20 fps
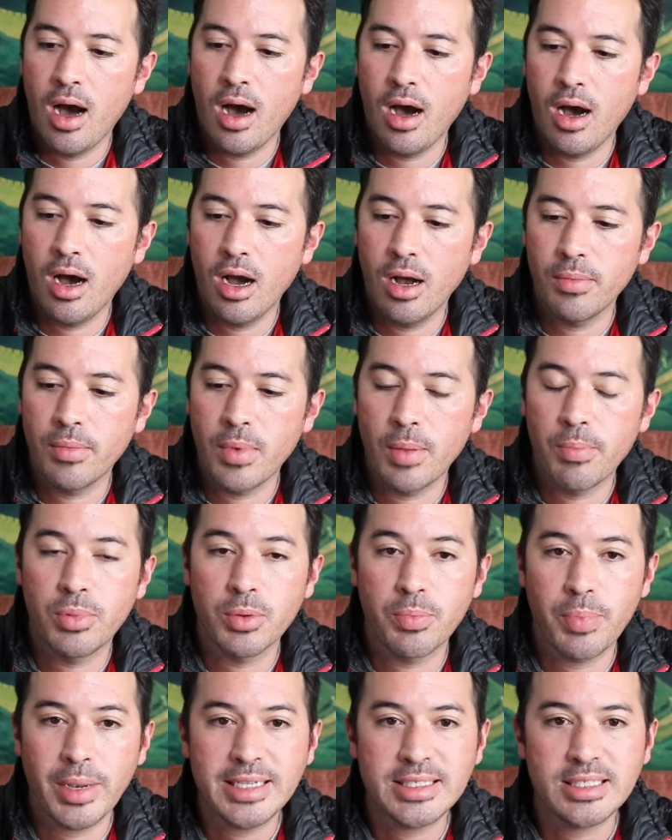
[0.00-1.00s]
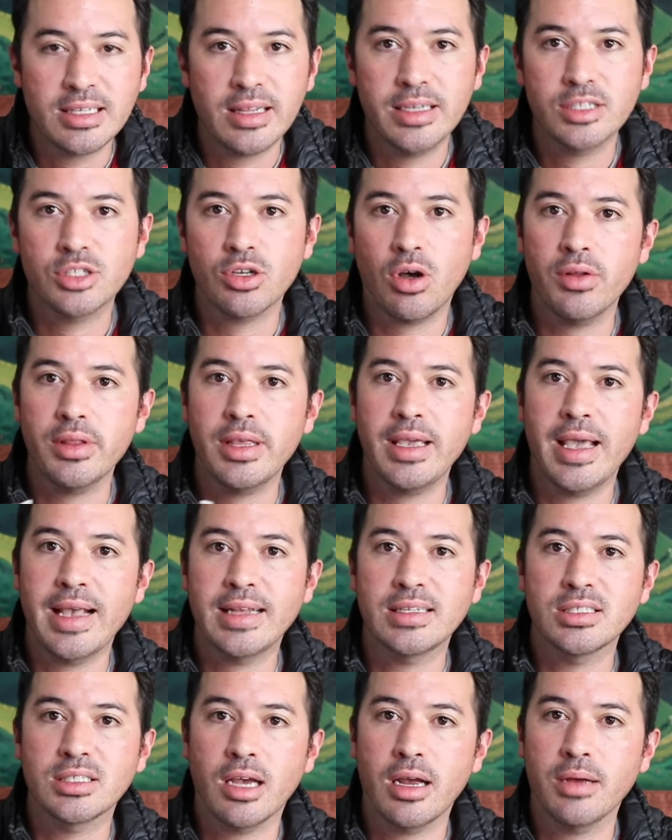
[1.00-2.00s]
But basically, it's all the
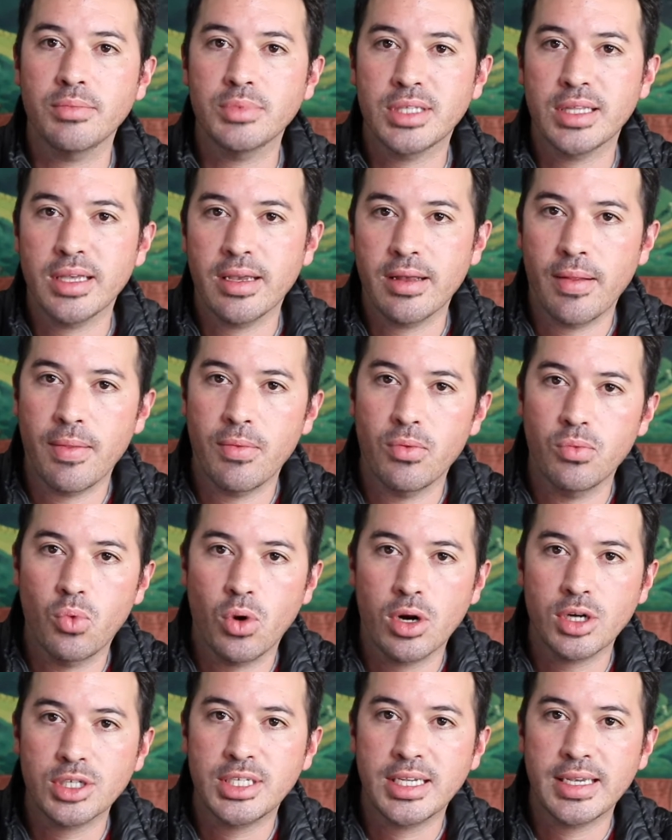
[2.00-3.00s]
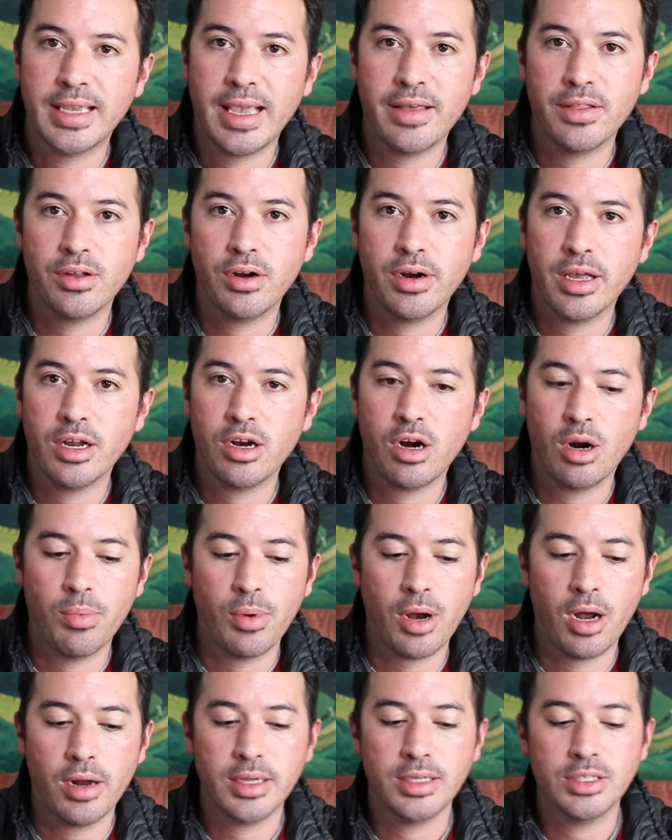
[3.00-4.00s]
enzymes that work together in our
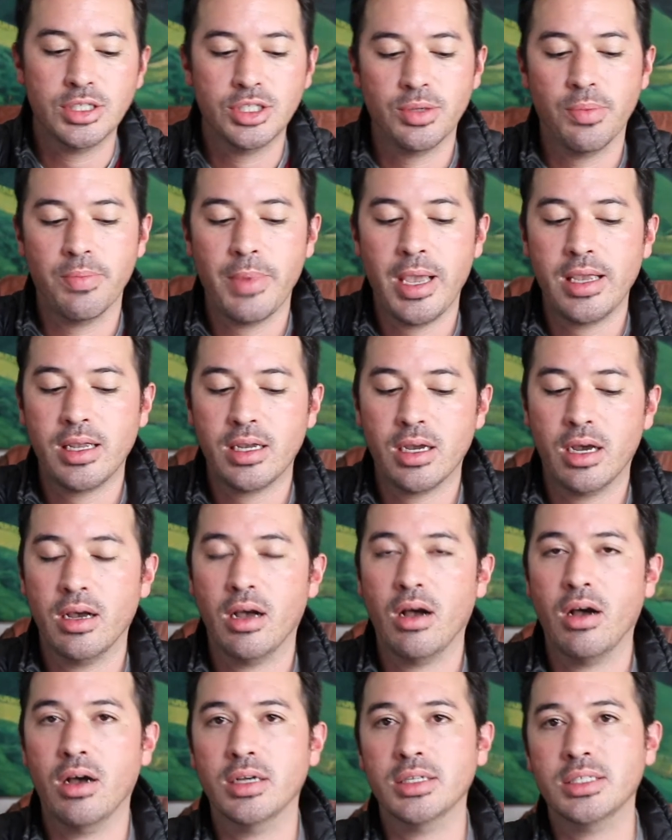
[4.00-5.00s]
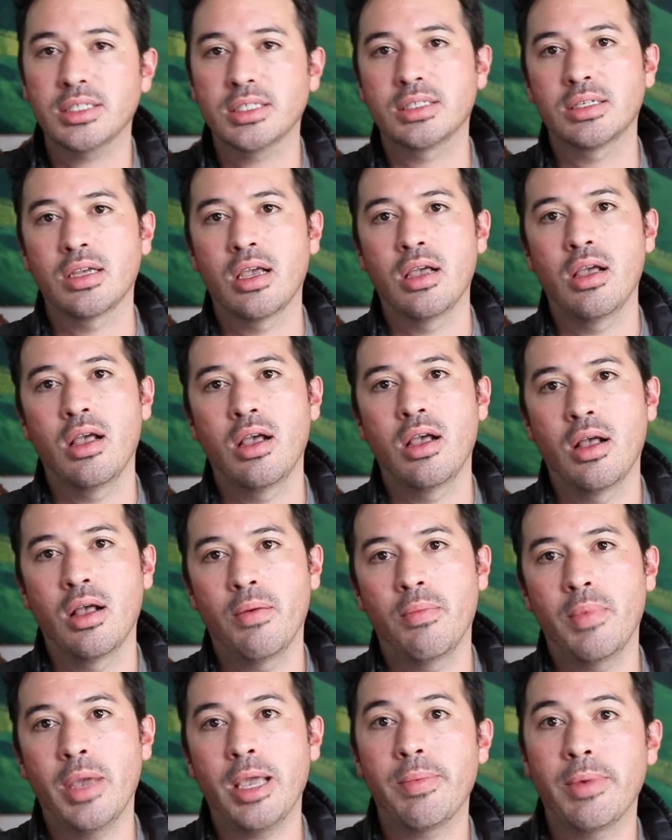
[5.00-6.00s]
bodies to make us
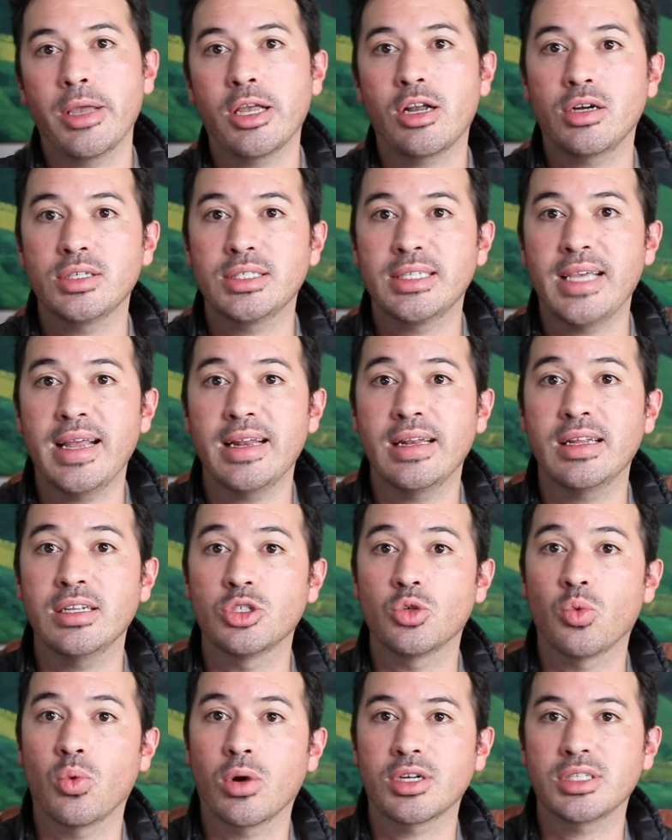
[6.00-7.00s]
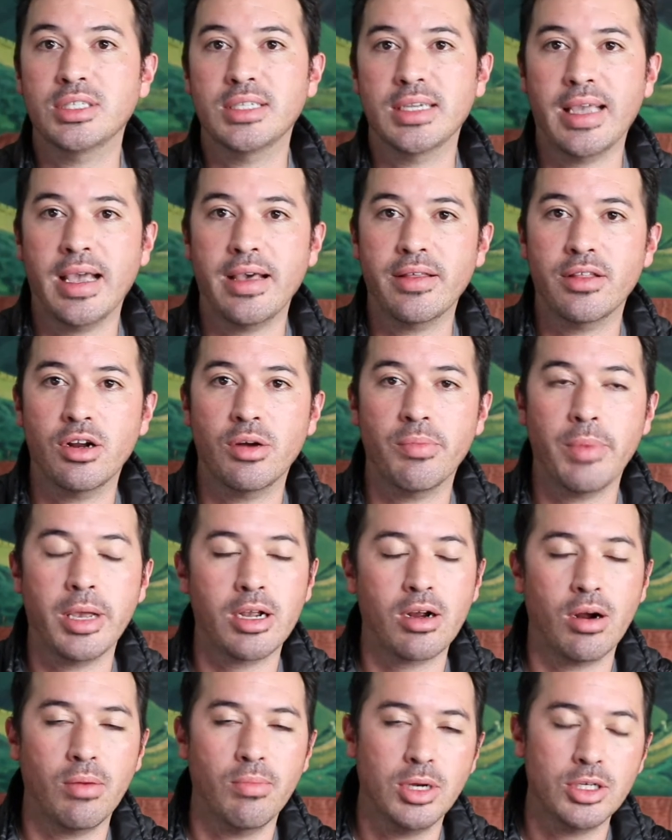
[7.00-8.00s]
make our tendons work together,
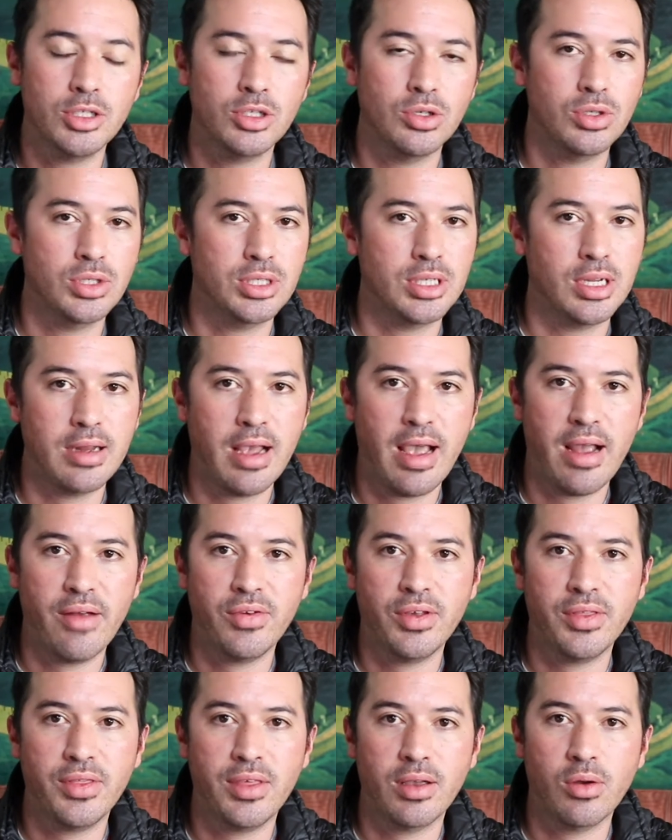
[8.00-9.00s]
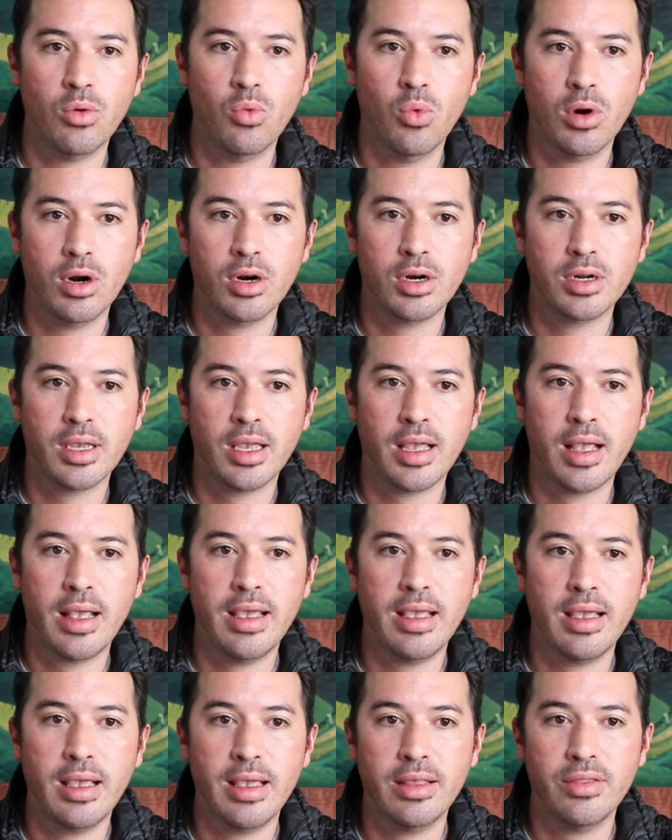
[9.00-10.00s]
make our muscles and everything work
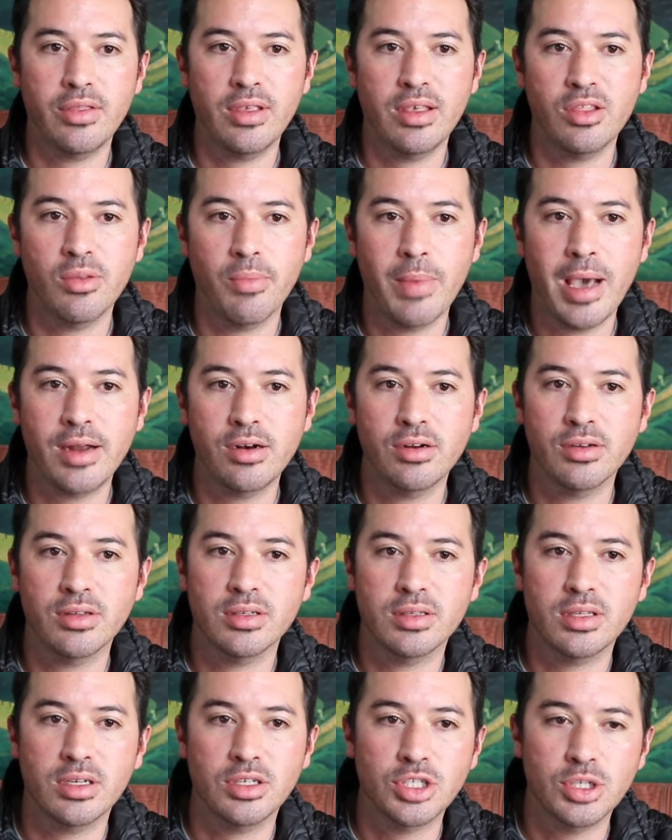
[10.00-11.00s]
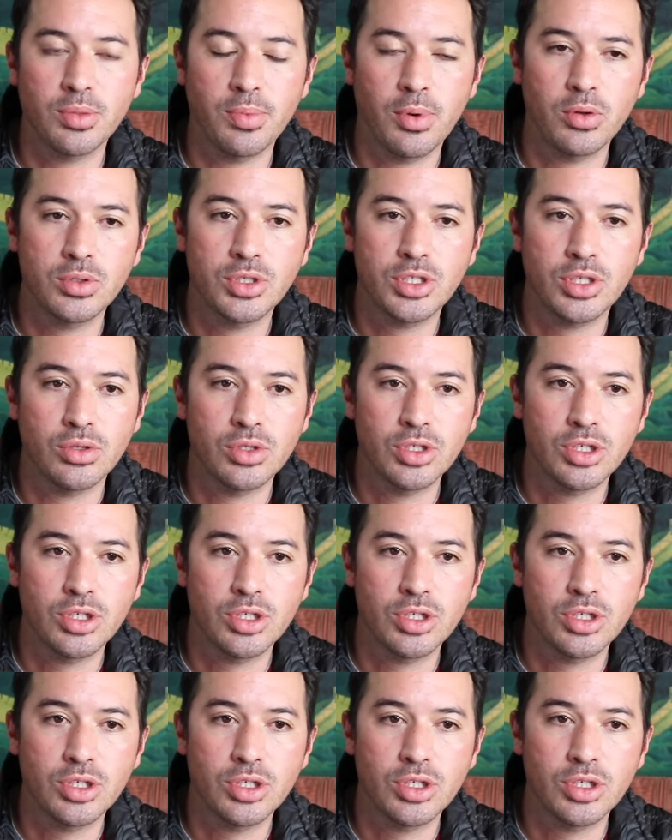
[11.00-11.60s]
in the manner that they're supposed to.